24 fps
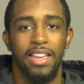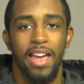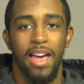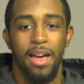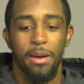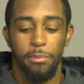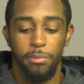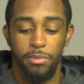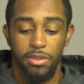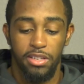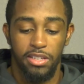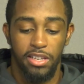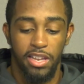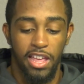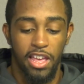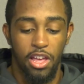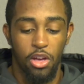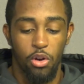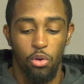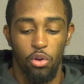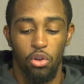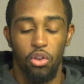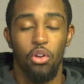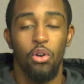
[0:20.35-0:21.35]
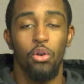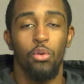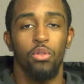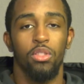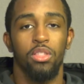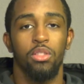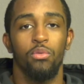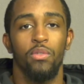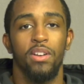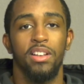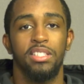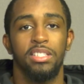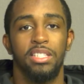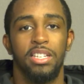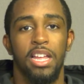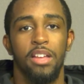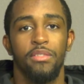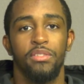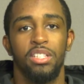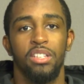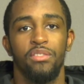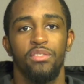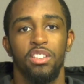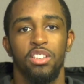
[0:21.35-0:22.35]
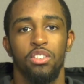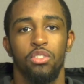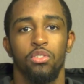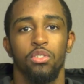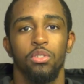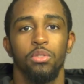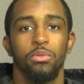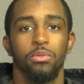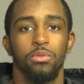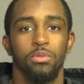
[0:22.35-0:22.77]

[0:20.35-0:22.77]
I'm Dale along with the rest of the FTV crew.